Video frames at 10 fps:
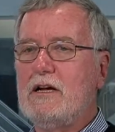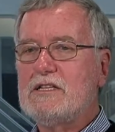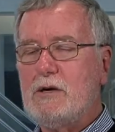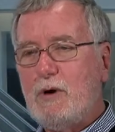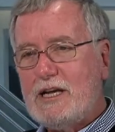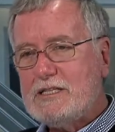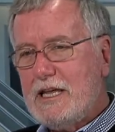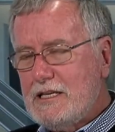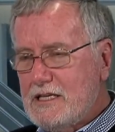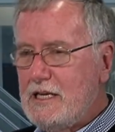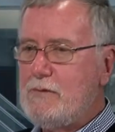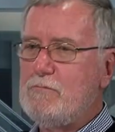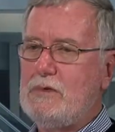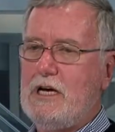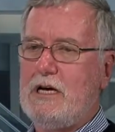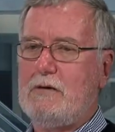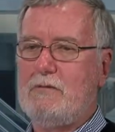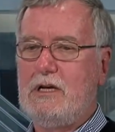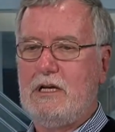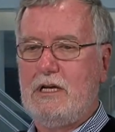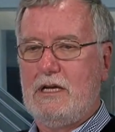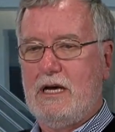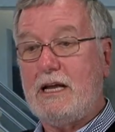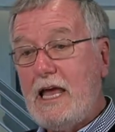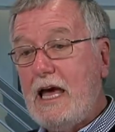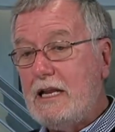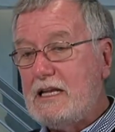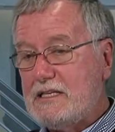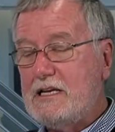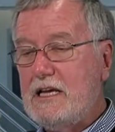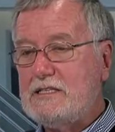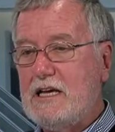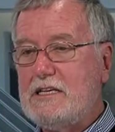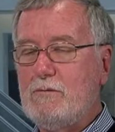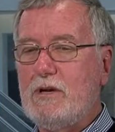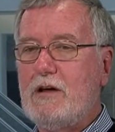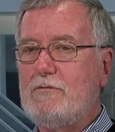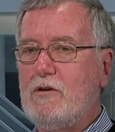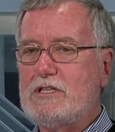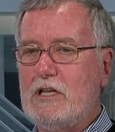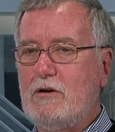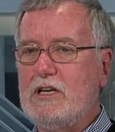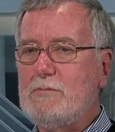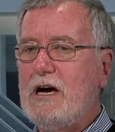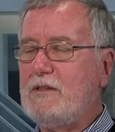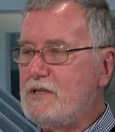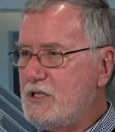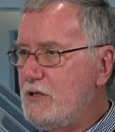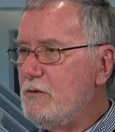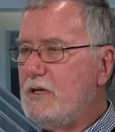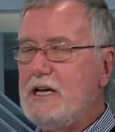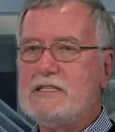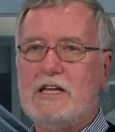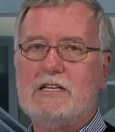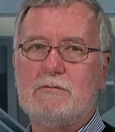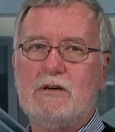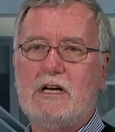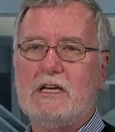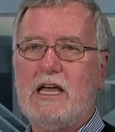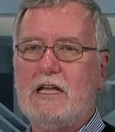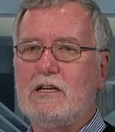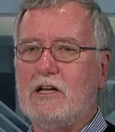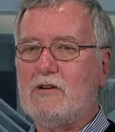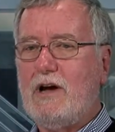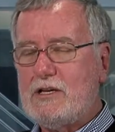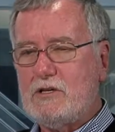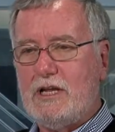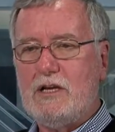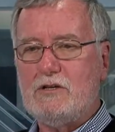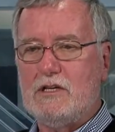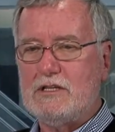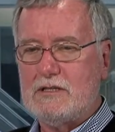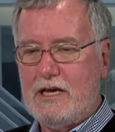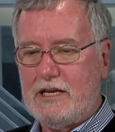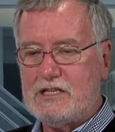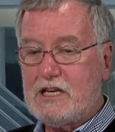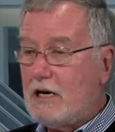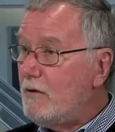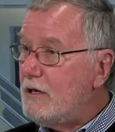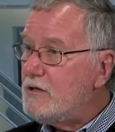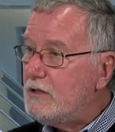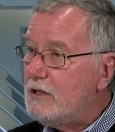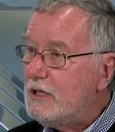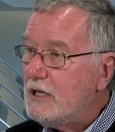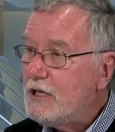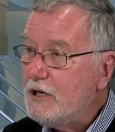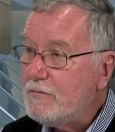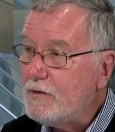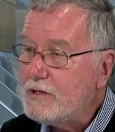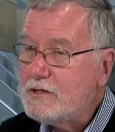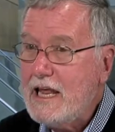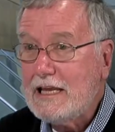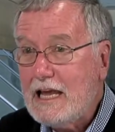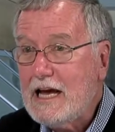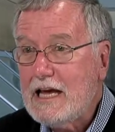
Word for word: So I sent him, um, again, as I, as I when I first learned about the suit, I sent him, again, congratulations on his courage, you know, for taking